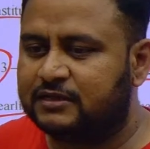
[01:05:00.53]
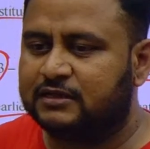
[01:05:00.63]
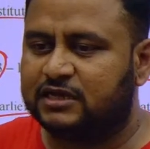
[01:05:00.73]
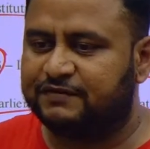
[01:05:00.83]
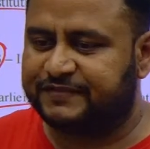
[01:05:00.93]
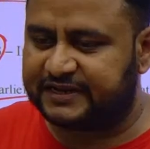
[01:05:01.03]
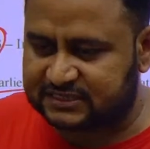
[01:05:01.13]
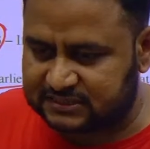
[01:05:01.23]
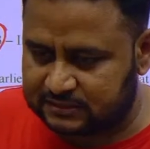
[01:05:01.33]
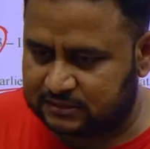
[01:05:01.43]
if there is
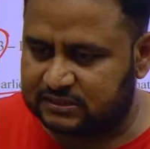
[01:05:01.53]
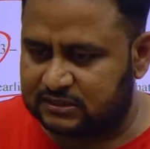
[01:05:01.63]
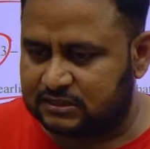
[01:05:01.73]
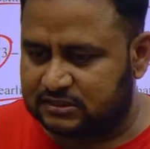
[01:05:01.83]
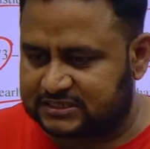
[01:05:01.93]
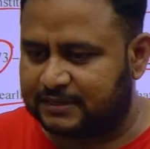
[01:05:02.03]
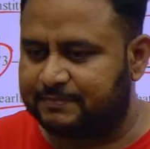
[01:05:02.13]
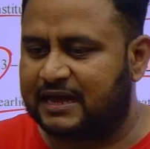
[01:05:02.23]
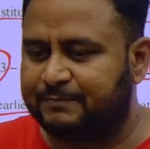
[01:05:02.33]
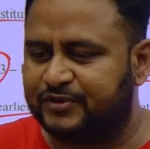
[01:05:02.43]
some
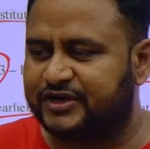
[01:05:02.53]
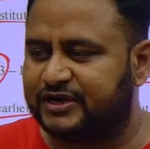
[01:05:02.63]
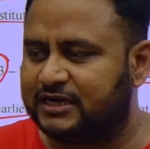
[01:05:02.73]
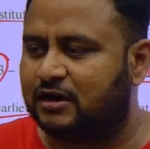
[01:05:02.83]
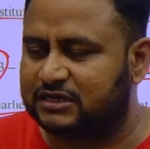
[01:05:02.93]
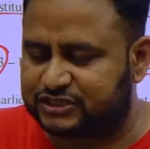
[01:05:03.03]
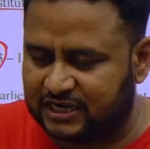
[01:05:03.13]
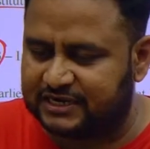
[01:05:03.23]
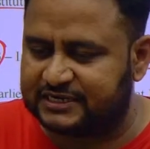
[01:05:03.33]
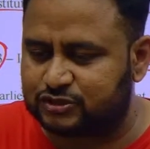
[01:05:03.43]
ambiguity or still
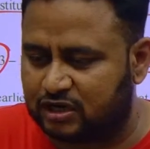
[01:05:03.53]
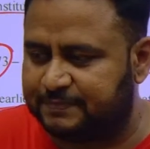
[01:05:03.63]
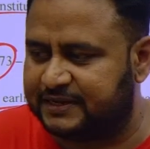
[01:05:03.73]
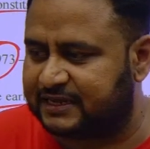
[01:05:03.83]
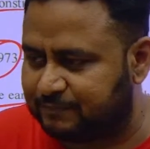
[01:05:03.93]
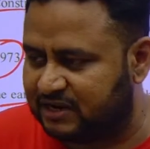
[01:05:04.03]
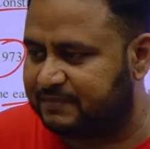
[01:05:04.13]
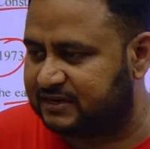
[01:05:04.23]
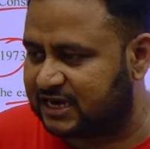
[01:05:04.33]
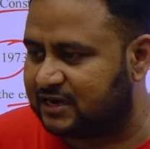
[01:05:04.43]
it is not being
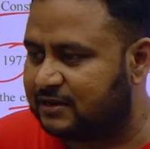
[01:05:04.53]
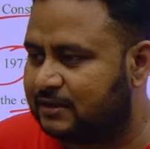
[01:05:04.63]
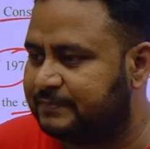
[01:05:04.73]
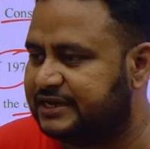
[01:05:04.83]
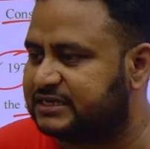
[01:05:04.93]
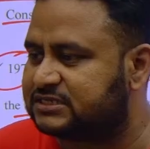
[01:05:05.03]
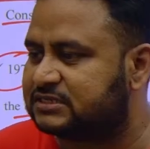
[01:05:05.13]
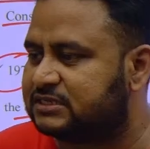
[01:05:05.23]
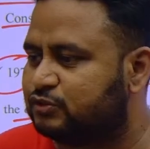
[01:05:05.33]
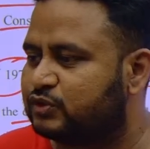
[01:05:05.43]
implemented, means
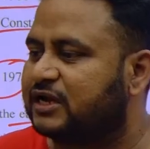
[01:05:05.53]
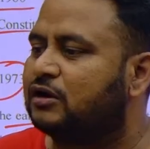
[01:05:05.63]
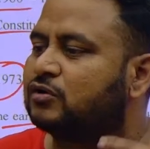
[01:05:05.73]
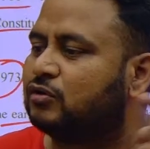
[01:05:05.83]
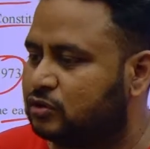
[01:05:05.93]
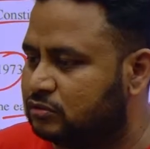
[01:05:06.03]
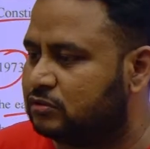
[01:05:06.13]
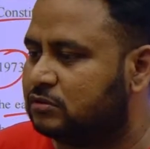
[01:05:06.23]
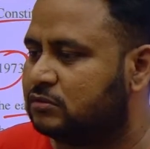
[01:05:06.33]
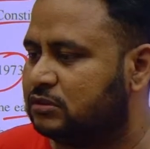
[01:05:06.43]
you cannot go to
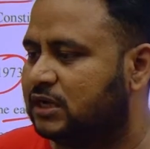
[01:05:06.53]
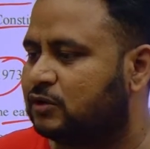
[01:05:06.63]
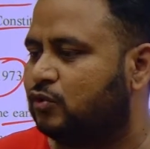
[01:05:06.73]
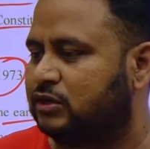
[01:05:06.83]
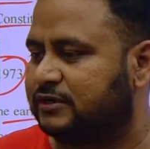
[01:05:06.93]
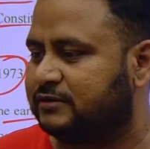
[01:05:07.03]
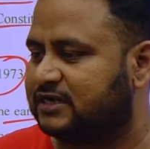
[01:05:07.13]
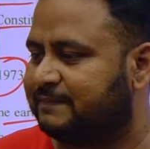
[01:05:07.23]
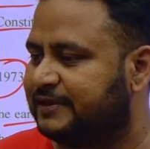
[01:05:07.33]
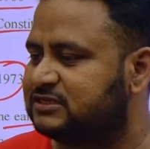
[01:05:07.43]
the court. That
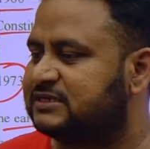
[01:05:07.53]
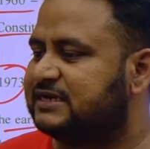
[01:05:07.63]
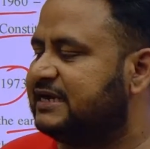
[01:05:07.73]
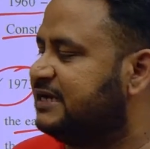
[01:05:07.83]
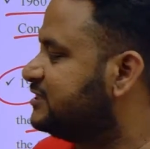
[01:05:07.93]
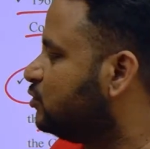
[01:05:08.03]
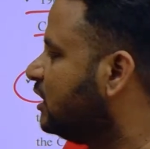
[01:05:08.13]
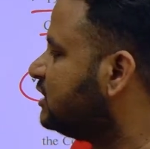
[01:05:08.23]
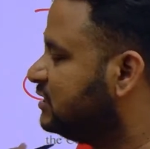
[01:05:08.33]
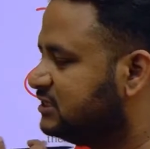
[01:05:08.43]
means it is
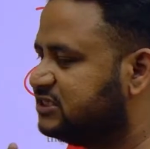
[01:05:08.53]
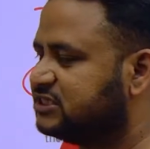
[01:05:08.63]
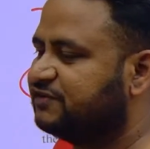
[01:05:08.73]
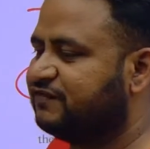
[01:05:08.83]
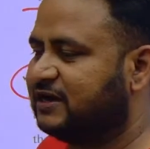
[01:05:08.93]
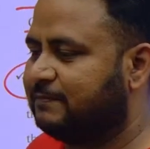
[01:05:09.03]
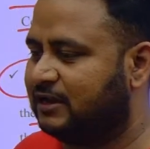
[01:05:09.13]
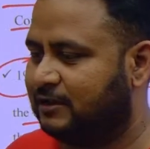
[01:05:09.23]
not justifiable.